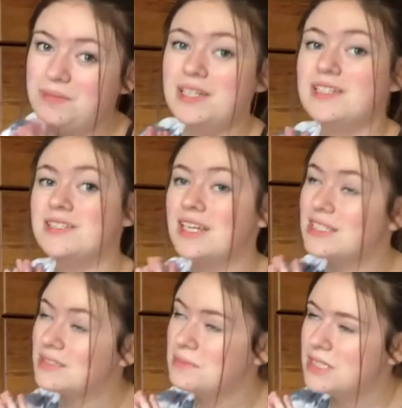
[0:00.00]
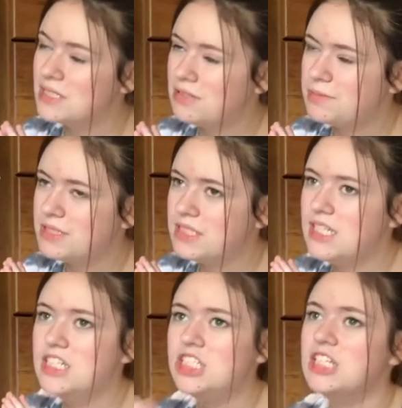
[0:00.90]
because it has an amazing
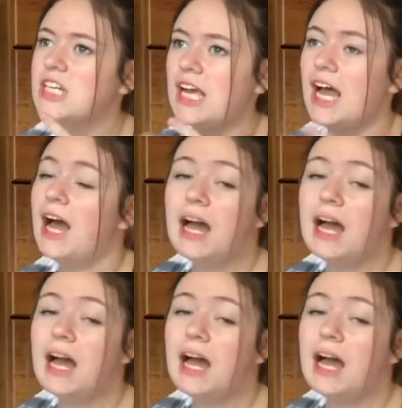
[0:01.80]
representation and I'm